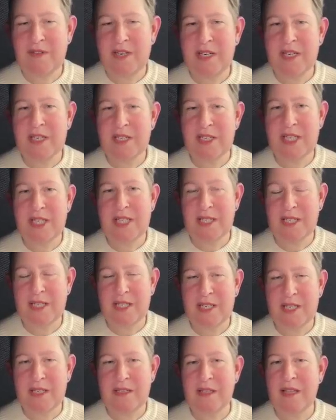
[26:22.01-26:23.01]
very
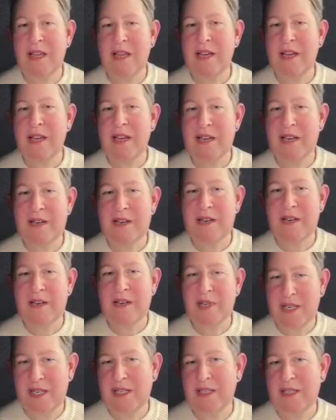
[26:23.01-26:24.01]
adjacent and aligned with the
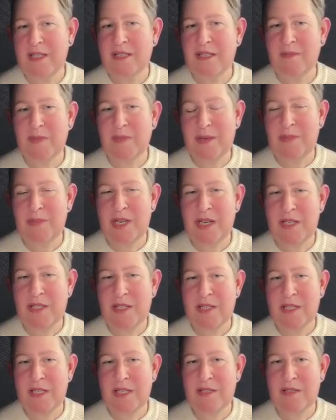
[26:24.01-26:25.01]
work I had done in my
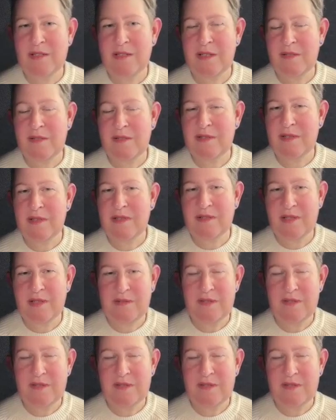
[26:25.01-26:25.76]
PhD. So that was